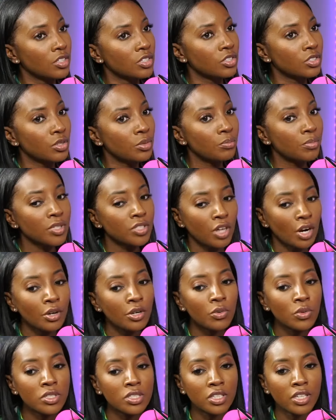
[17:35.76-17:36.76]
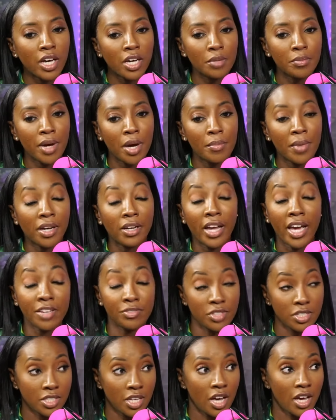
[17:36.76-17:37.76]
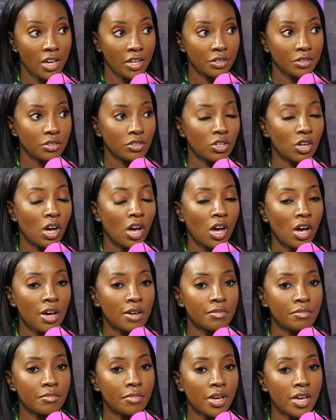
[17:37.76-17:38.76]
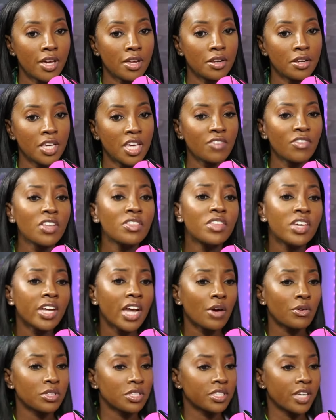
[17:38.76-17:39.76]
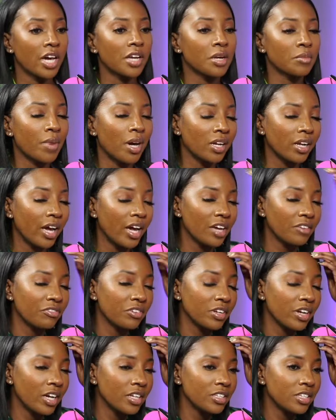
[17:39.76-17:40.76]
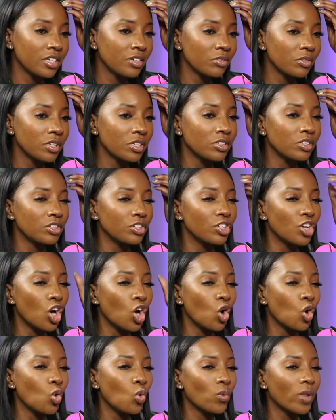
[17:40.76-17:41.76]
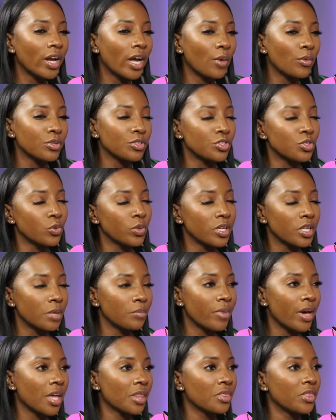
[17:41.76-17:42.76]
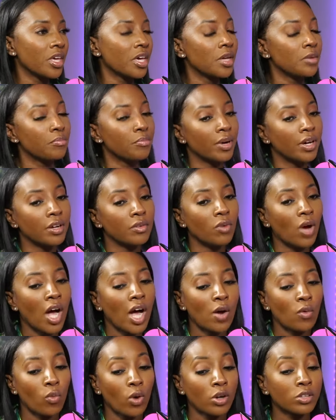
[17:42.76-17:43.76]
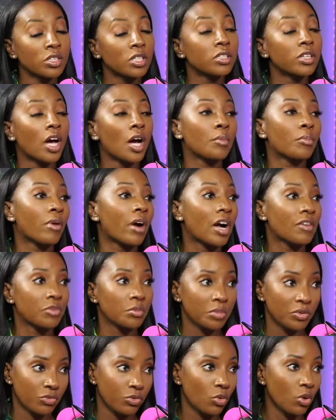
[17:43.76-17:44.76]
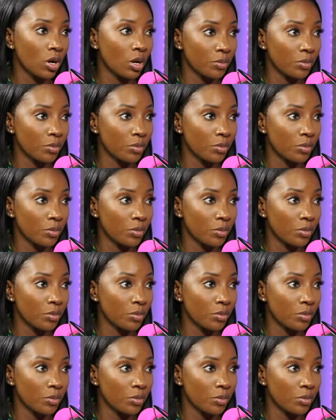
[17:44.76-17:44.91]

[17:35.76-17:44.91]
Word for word: behind it Mothernal was a lot about my life design um, mm. um, and even then i was designing my life and i didn't really know that i was doing it back then but i worked in nonprofit before